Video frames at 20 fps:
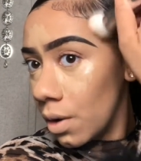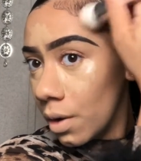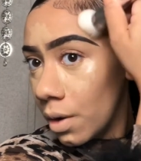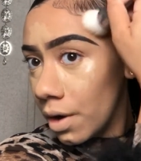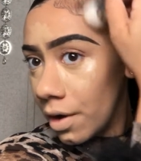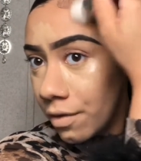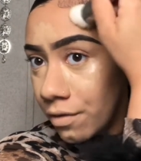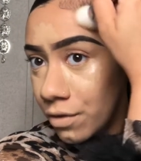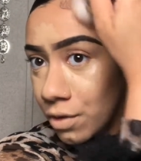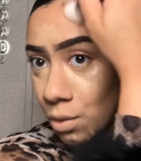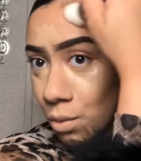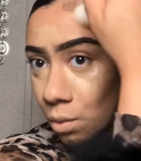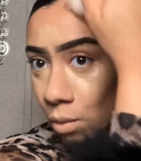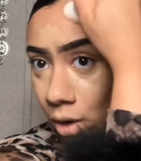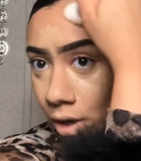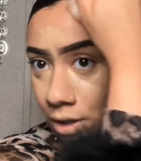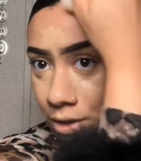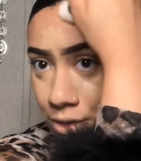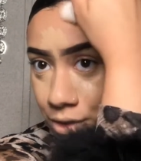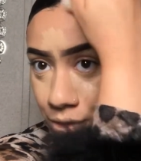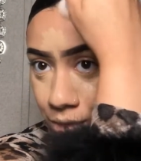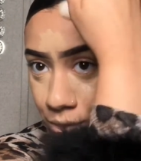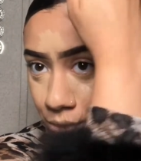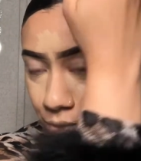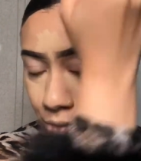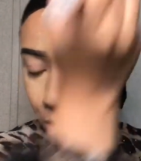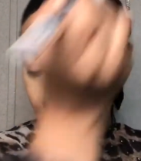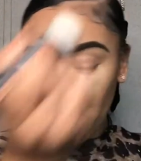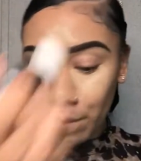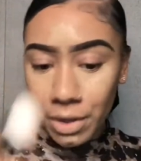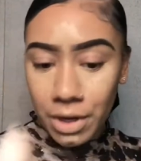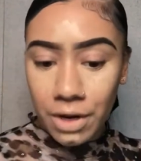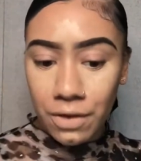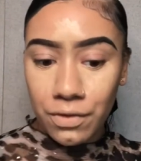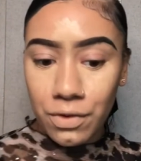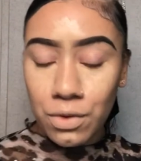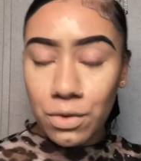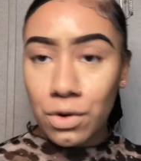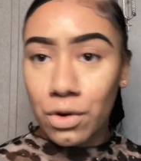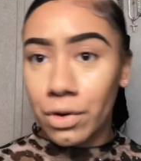if you want to, but if
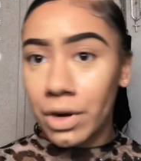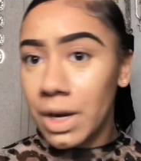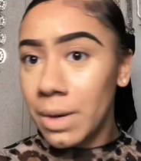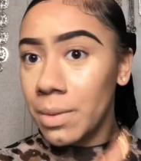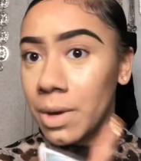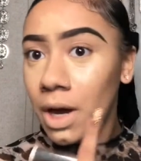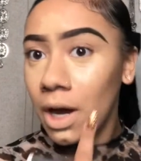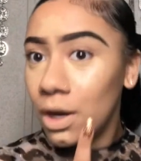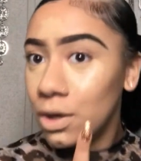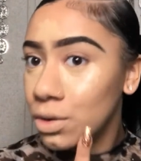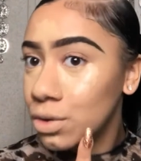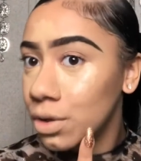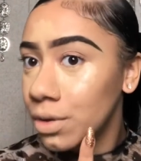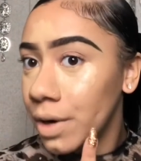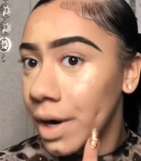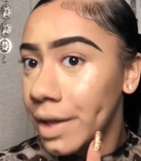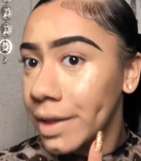you cream contour right